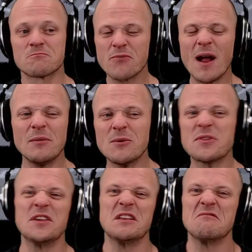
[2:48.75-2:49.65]
probably
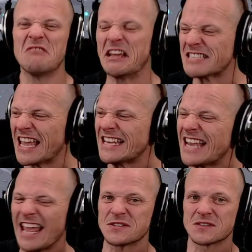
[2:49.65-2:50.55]
within like 10
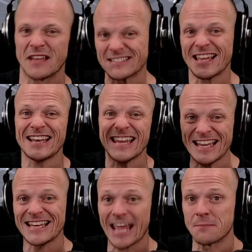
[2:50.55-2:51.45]
days, like 10
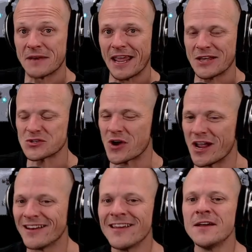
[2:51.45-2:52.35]
in-game days, right?